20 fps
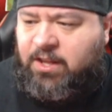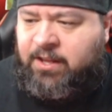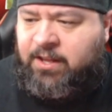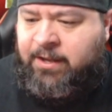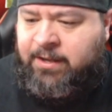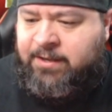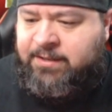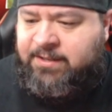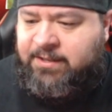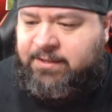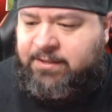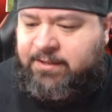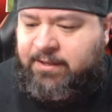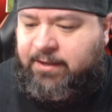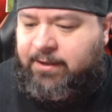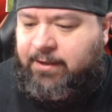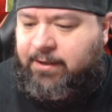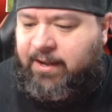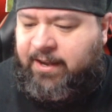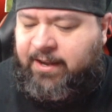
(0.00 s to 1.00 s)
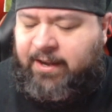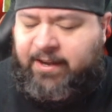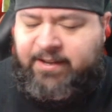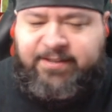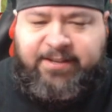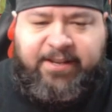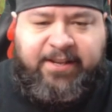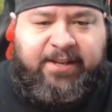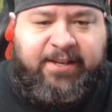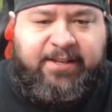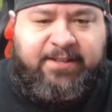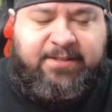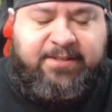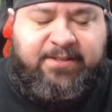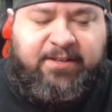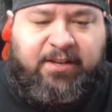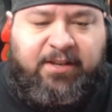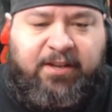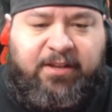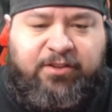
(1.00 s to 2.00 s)
is it uh, I think it's
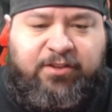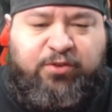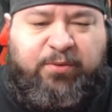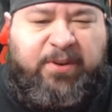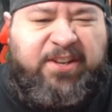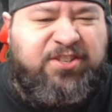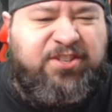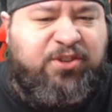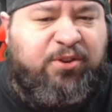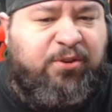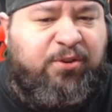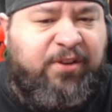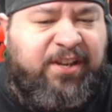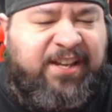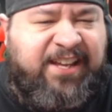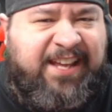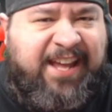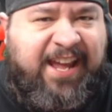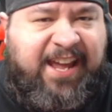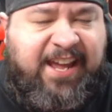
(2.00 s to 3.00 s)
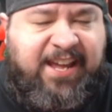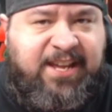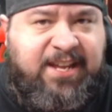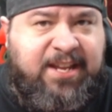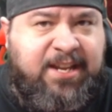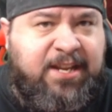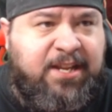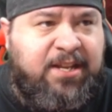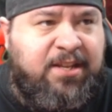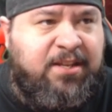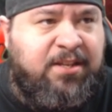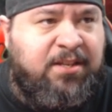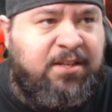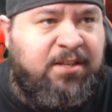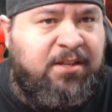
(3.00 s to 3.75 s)
uh, Trickster Kane